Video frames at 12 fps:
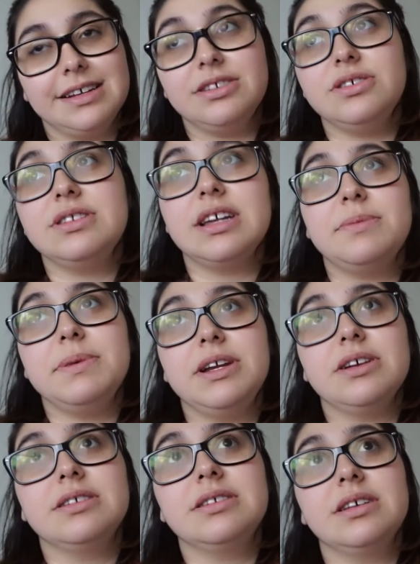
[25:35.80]
Two
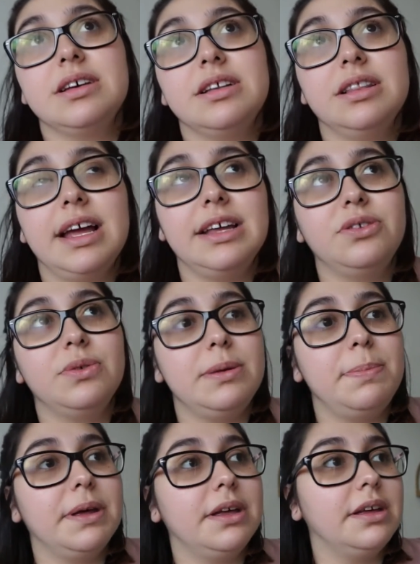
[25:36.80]
centimeters, light
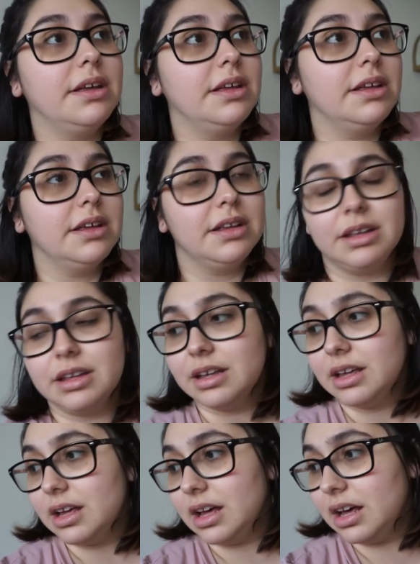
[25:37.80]
sweep.
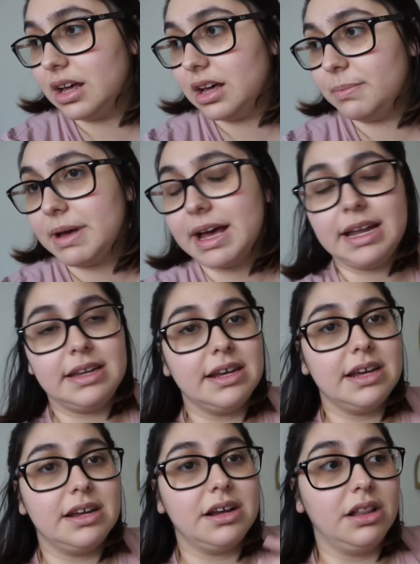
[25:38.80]
Um, I
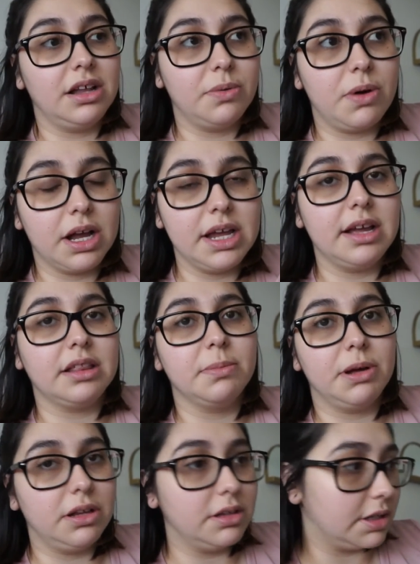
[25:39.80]
did a lot of walking at the
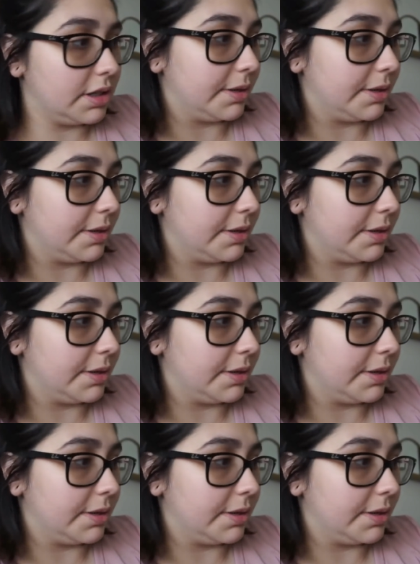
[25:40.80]
mall.